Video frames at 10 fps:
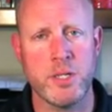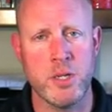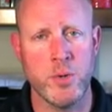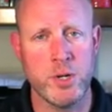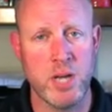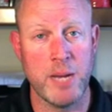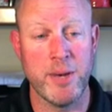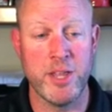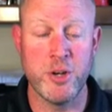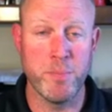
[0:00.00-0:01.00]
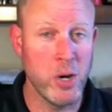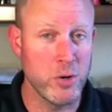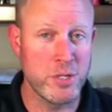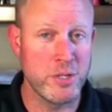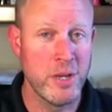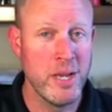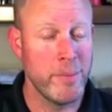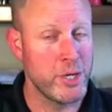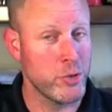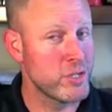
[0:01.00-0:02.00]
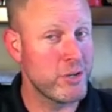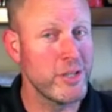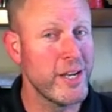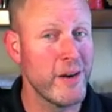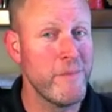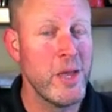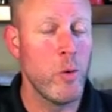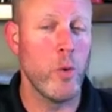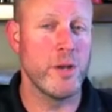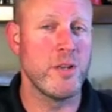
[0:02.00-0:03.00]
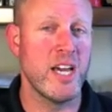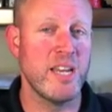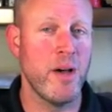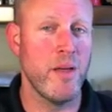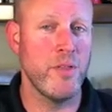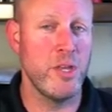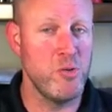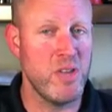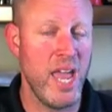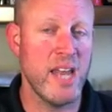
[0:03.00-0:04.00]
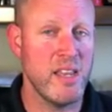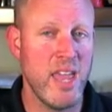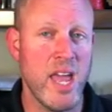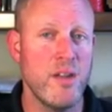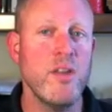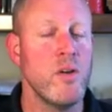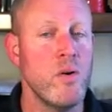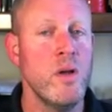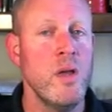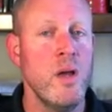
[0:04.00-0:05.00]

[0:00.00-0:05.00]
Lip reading: So when you talk about it in your posts, make sure it's clear what you're talking about that you can and can't do,